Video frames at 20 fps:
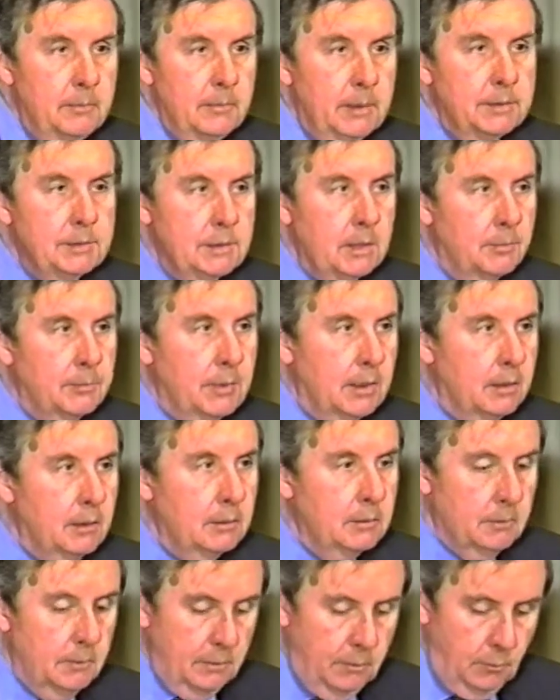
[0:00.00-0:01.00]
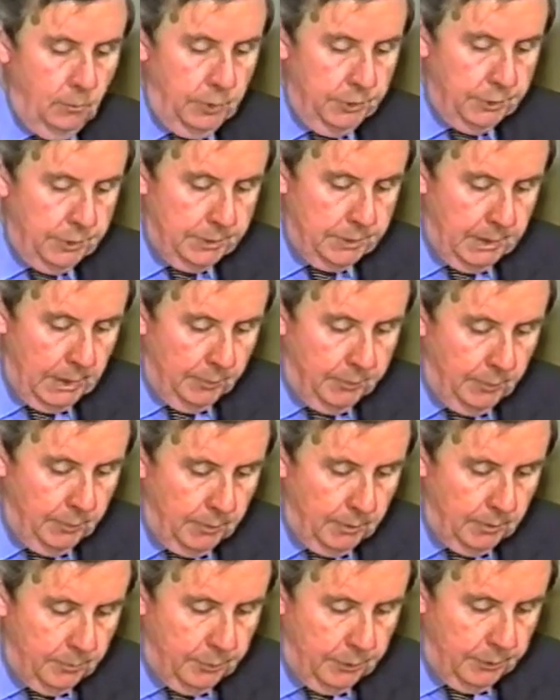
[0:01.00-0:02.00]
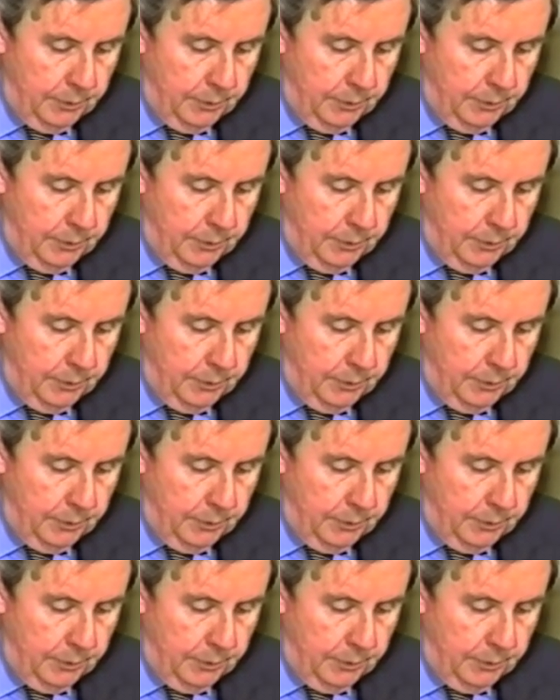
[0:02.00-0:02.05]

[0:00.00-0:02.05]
is something which is capable of